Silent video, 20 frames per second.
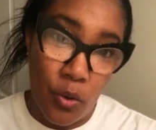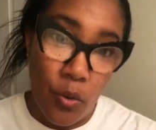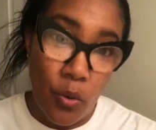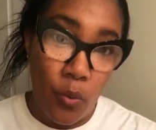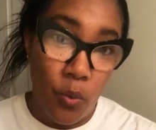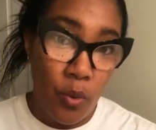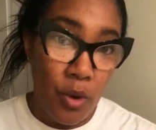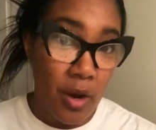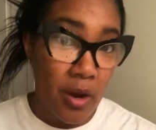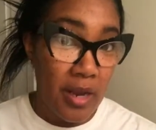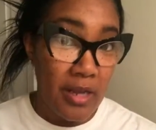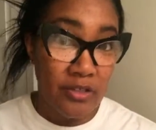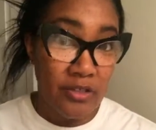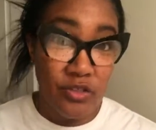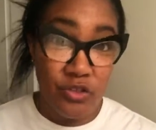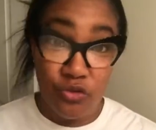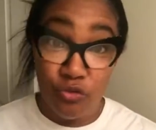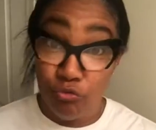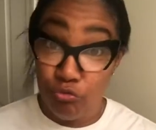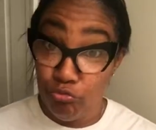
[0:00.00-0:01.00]
where
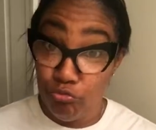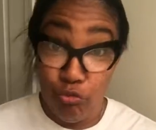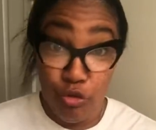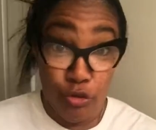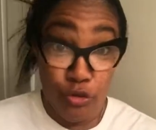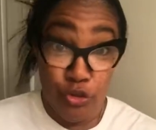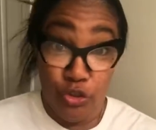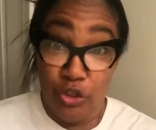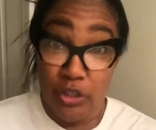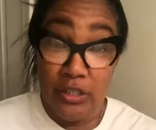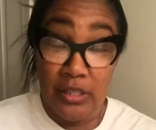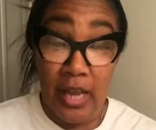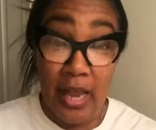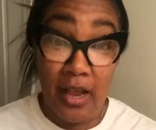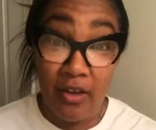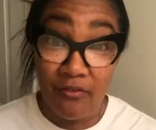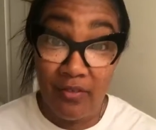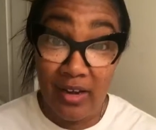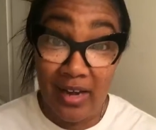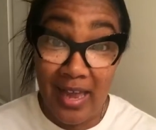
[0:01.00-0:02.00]
it looks just like
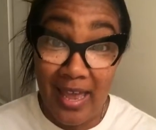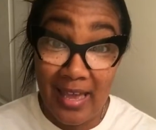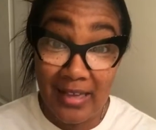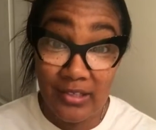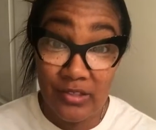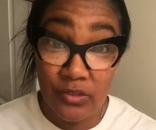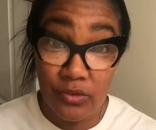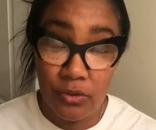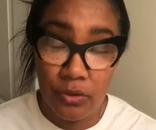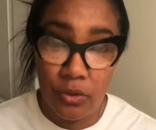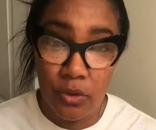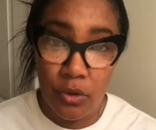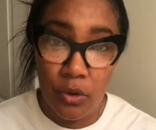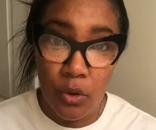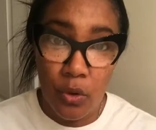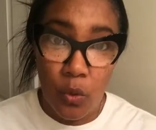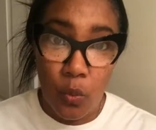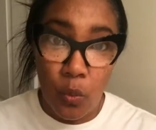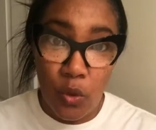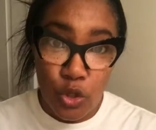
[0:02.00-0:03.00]
a relaxer.
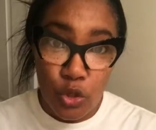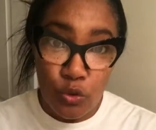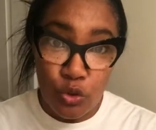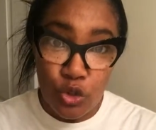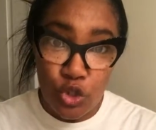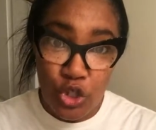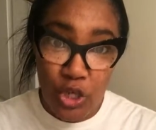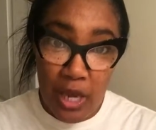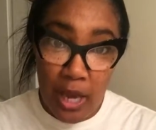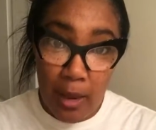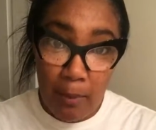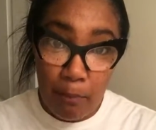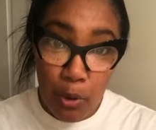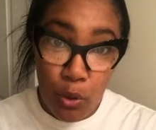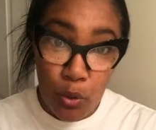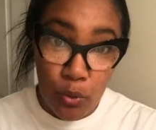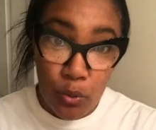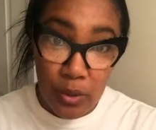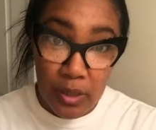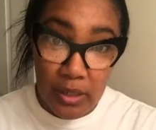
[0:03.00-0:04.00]
When you
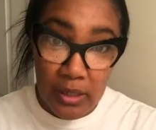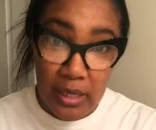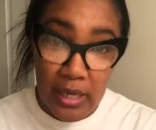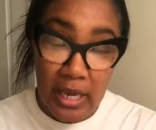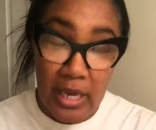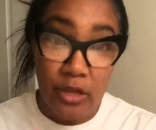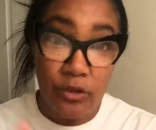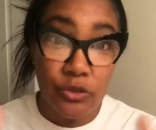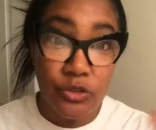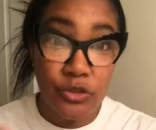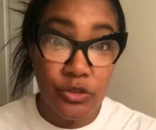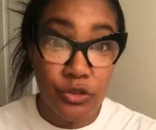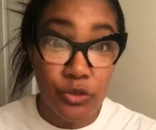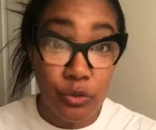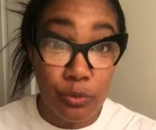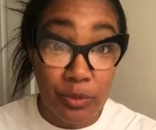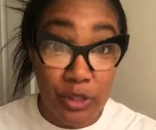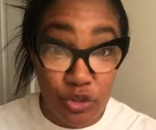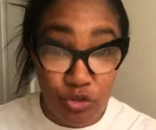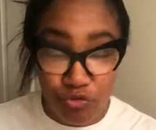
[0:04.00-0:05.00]
shampoo it, it'll still
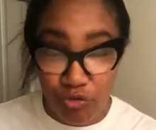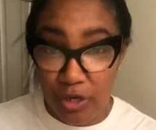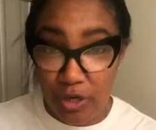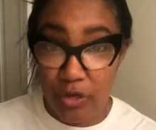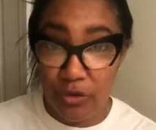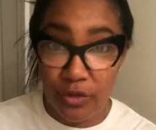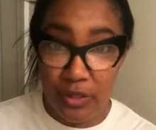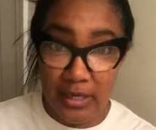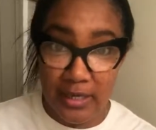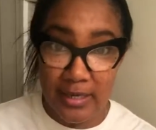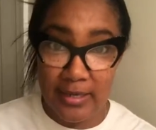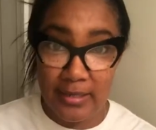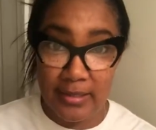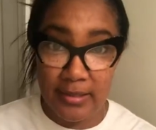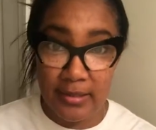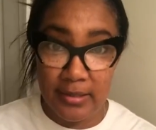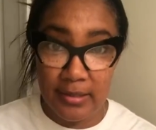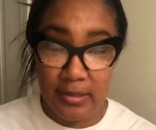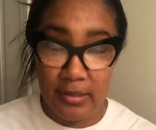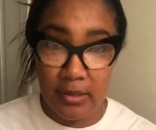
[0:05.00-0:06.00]
be straight on the
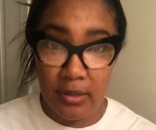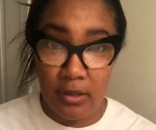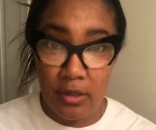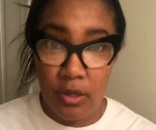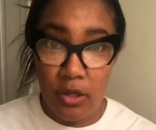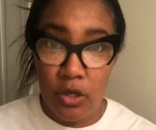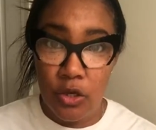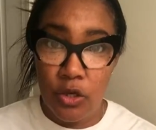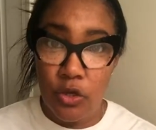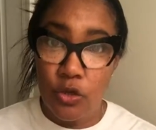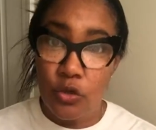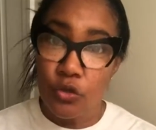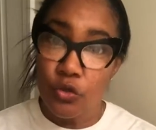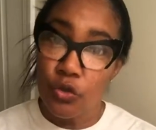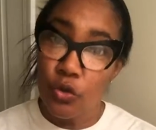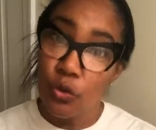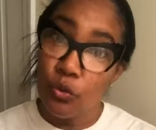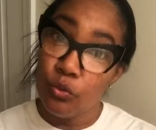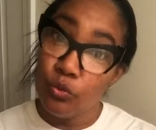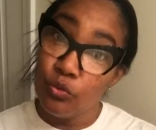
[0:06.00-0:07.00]
ends.
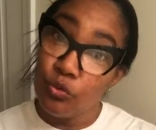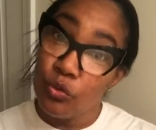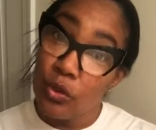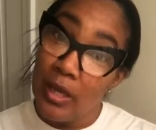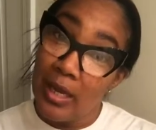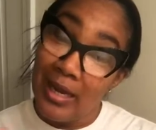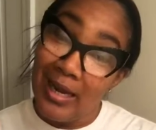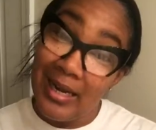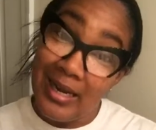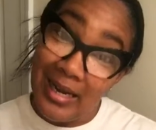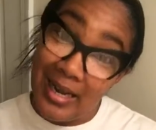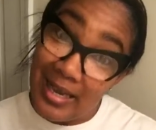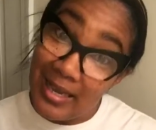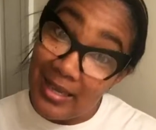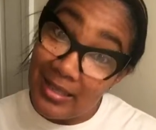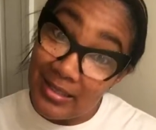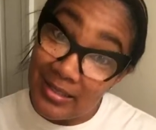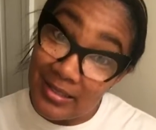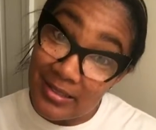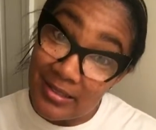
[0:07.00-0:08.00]
So
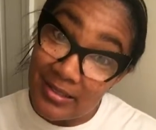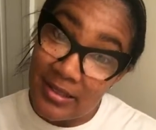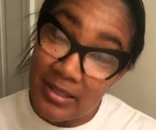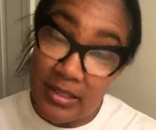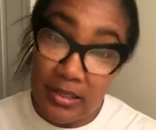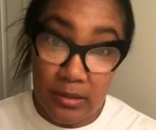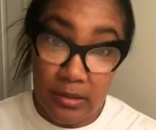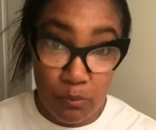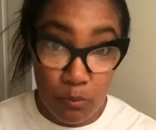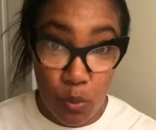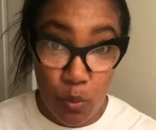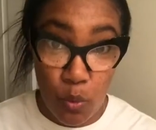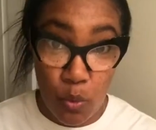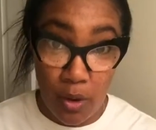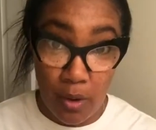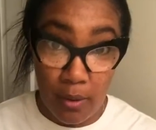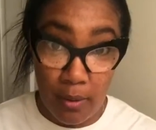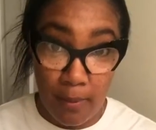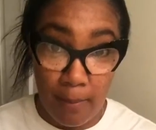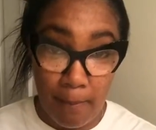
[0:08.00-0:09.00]
less is
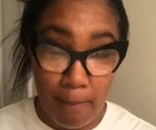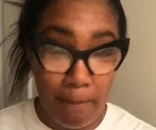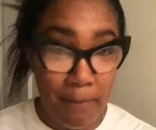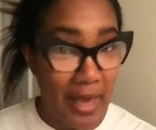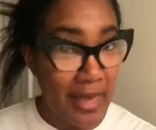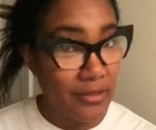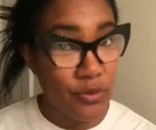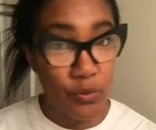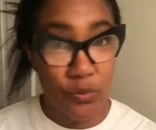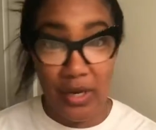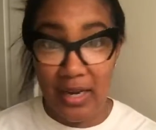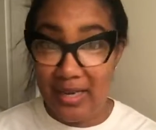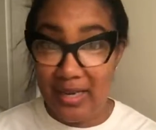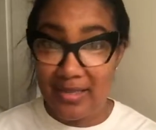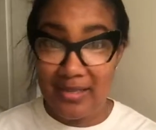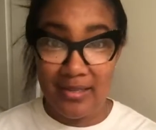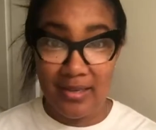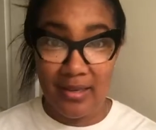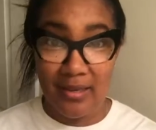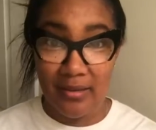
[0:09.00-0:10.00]
more. Back to what I
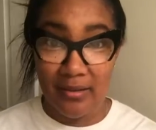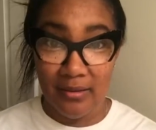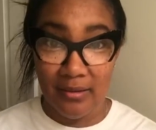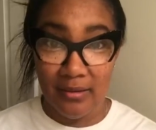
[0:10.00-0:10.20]
said.